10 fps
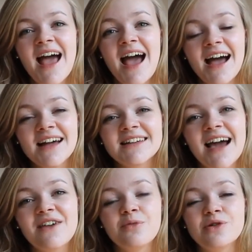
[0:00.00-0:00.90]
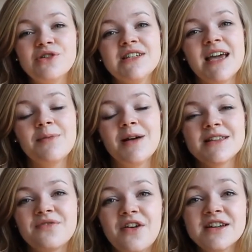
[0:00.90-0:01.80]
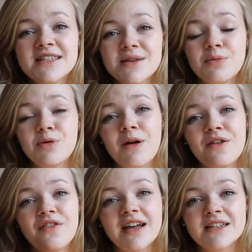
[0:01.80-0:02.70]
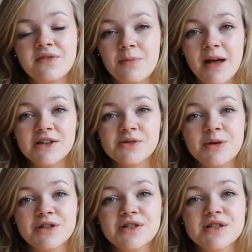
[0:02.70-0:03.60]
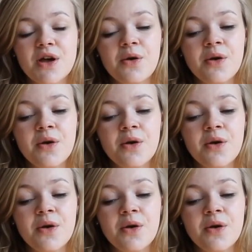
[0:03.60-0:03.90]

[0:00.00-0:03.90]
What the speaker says: and I have washi tape as a very simple but effective embellishment. So